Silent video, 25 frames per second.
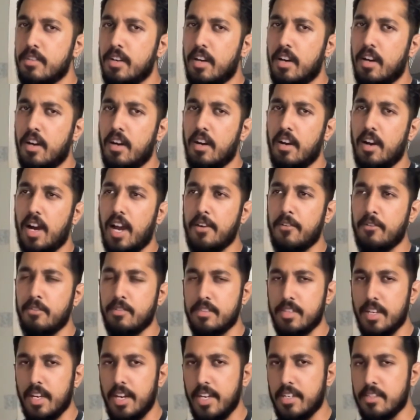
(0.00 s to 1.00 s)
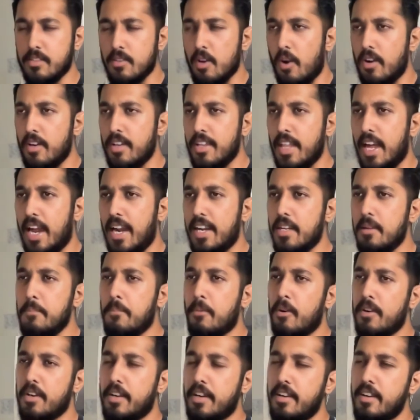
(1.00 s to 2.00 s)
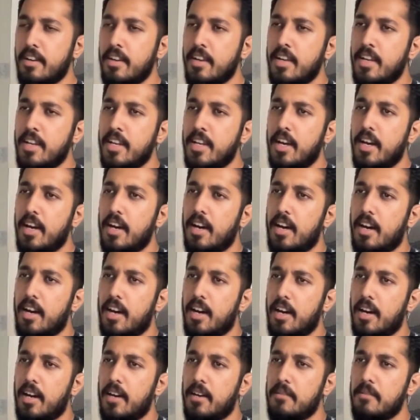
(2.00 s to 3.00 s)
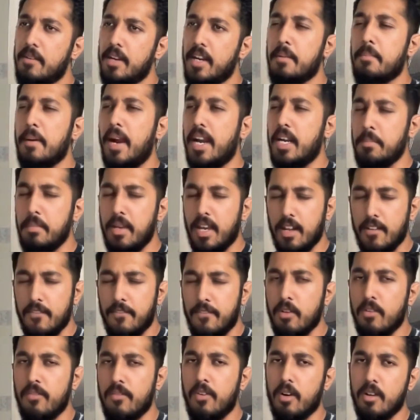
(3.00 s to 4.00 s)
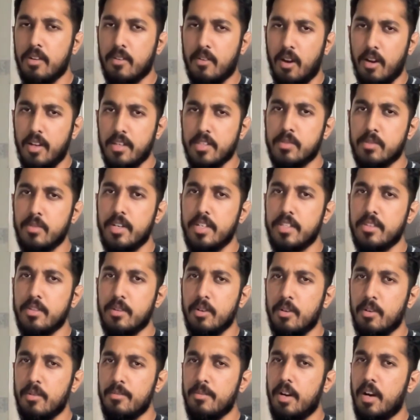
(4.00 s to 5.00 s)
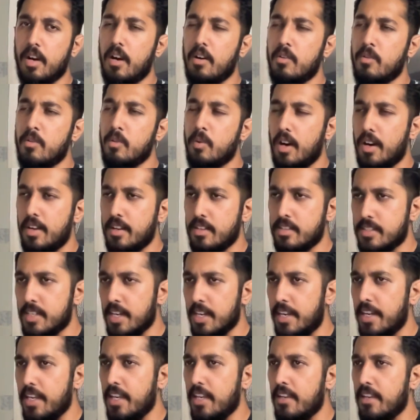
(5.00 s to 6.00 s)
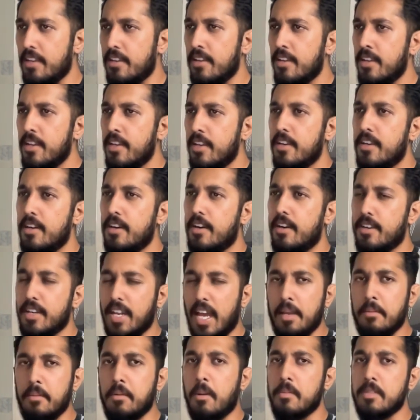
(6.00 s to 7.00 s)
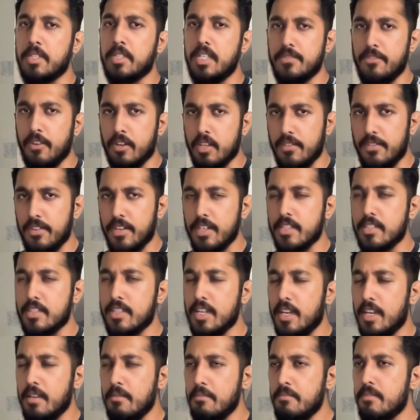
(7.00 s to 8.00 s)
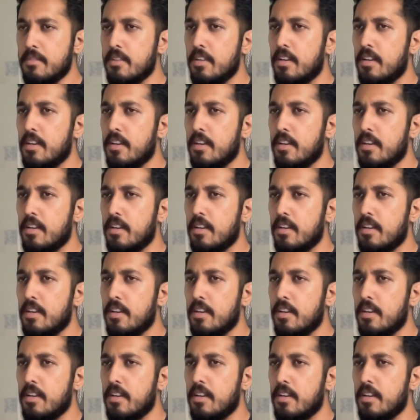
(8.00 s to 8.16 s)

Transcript: I would say it's not that important. It might be helpful for college students, who are studying time complexity for the first time.